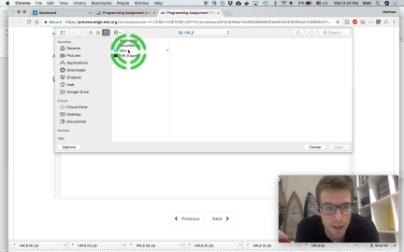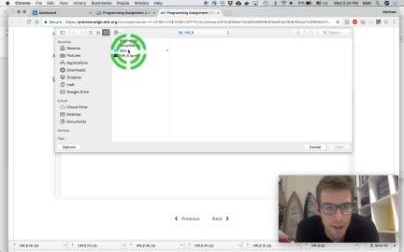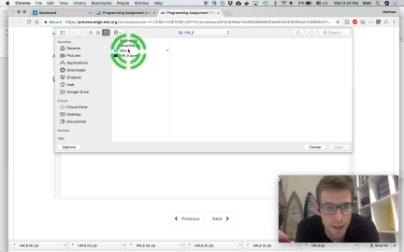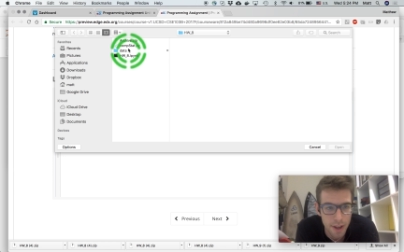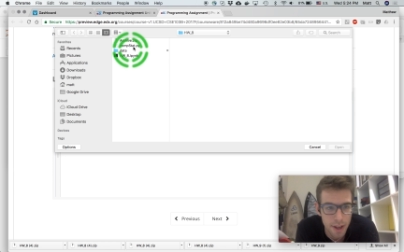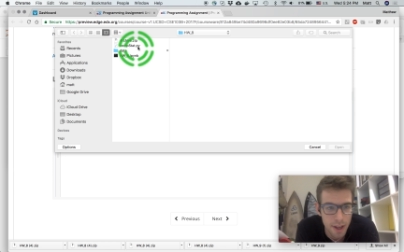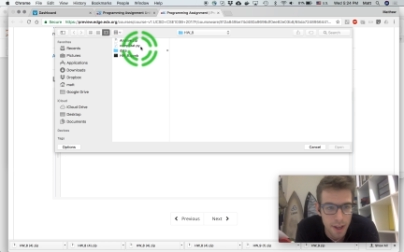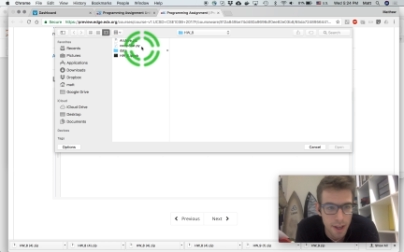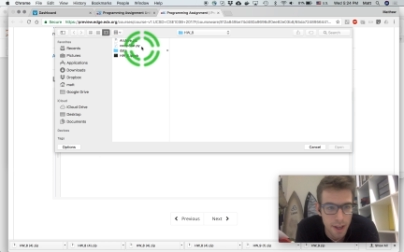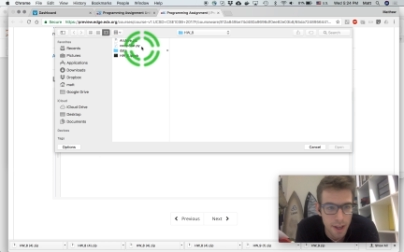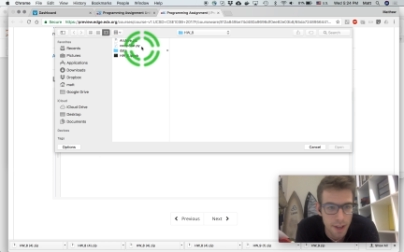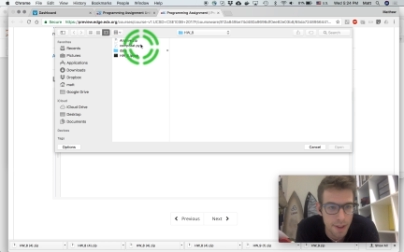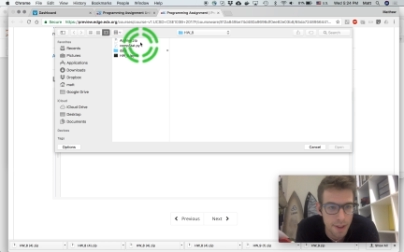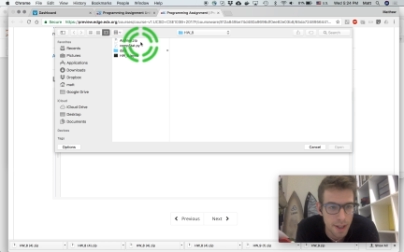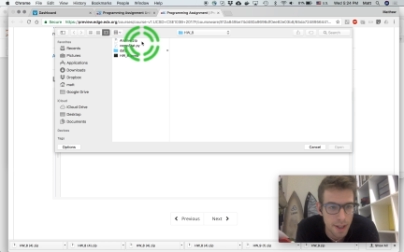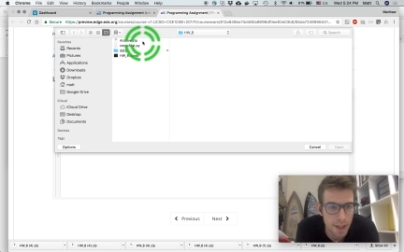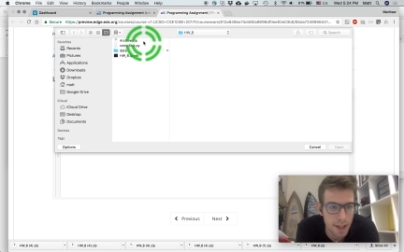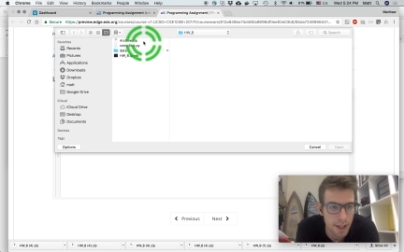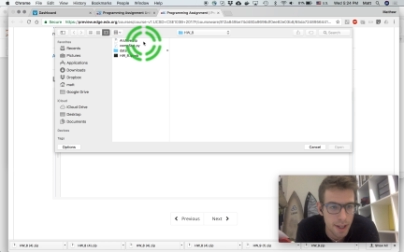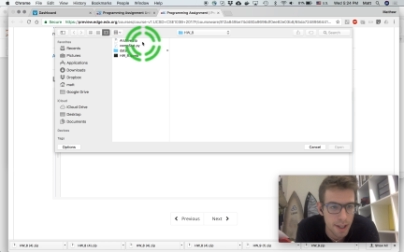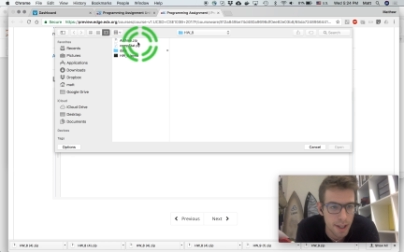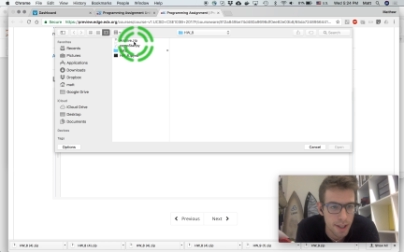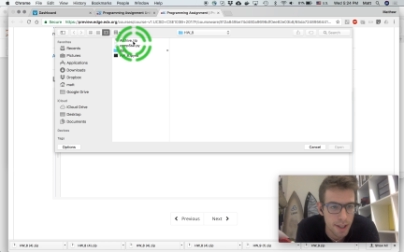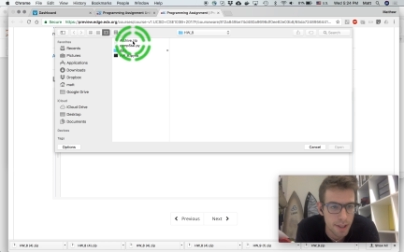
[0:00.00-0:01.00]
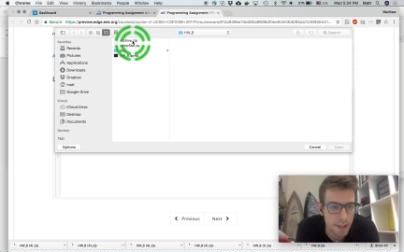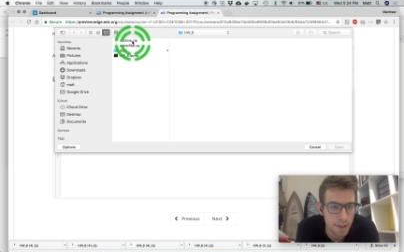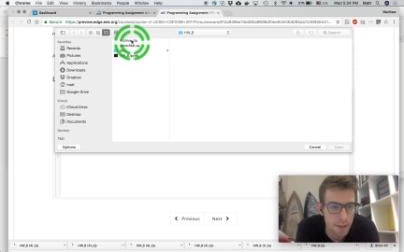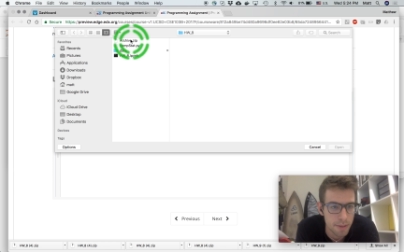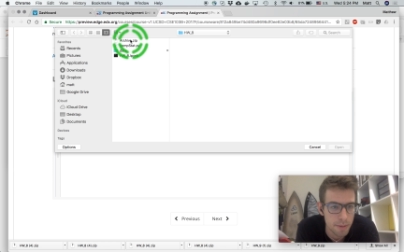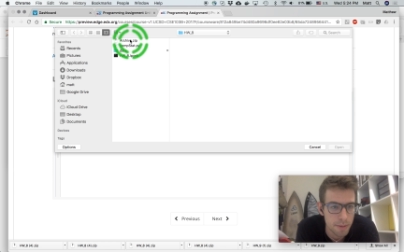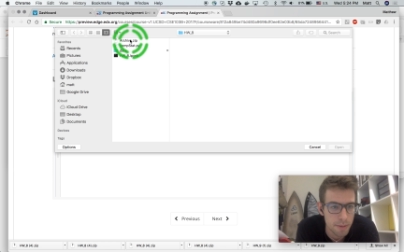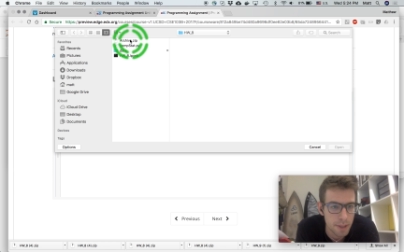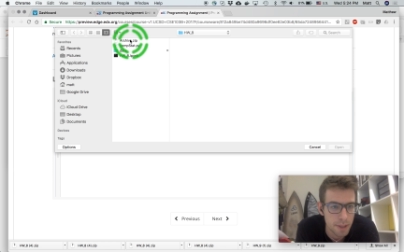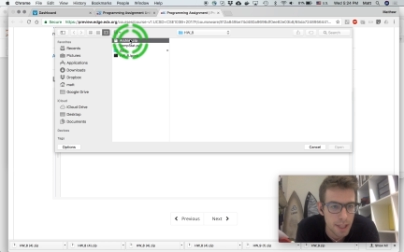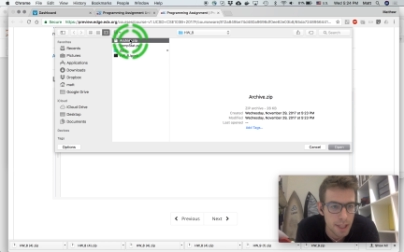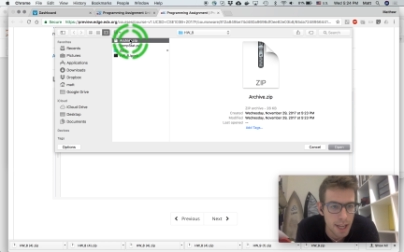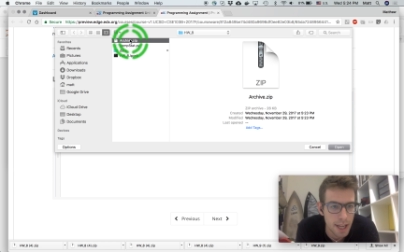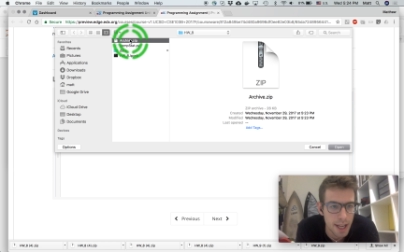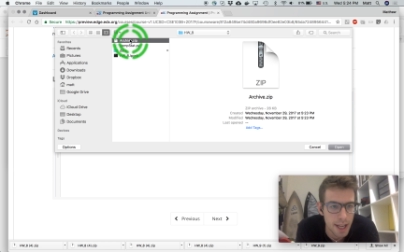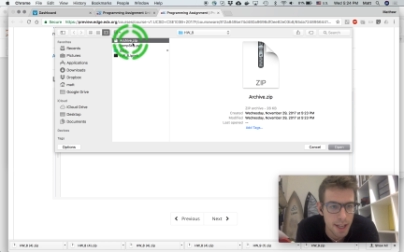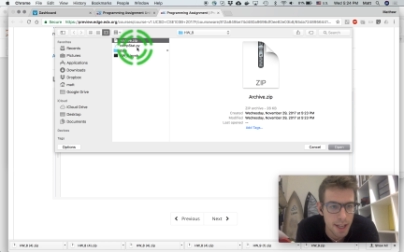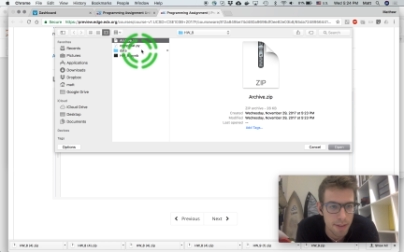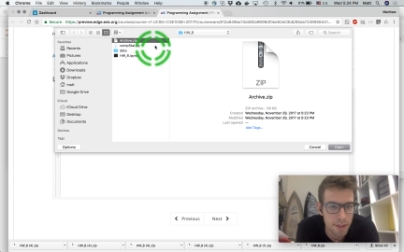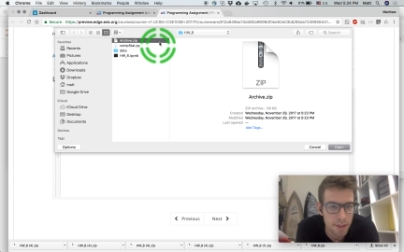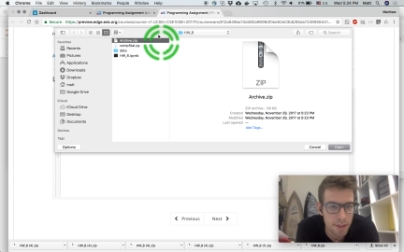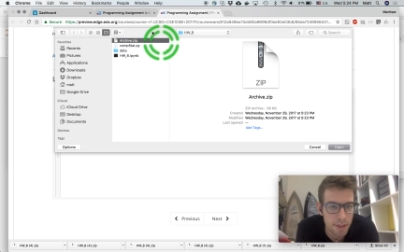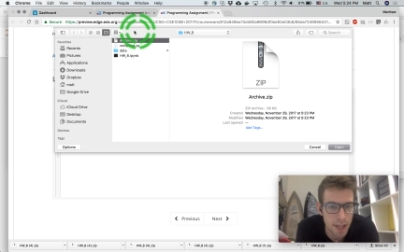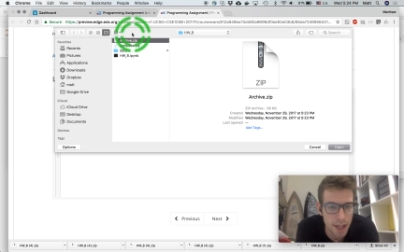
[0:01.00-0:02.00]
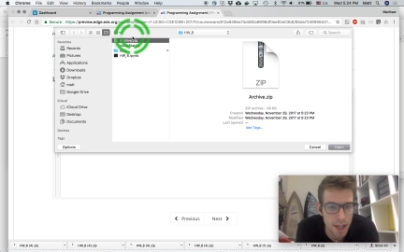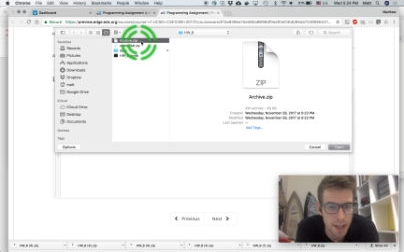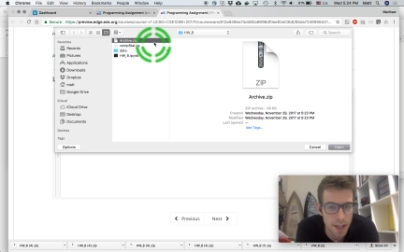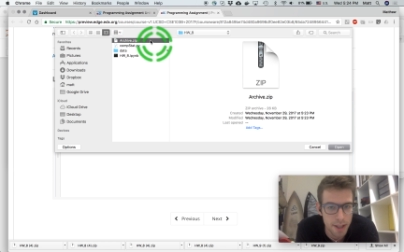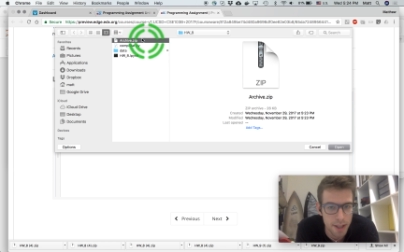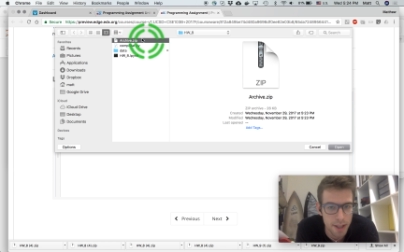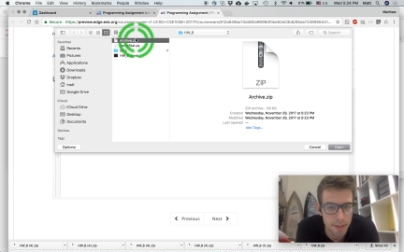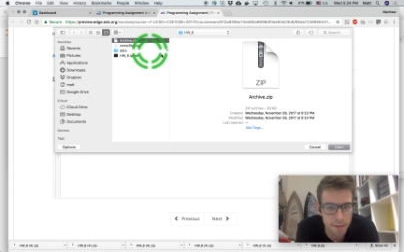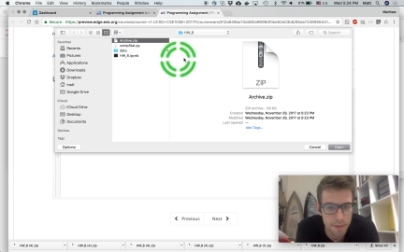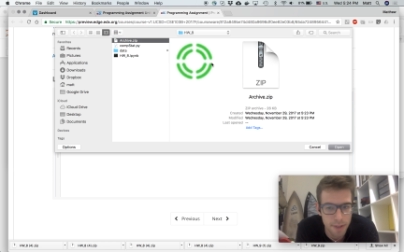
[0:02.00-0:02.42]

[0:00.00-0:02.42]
And then we have that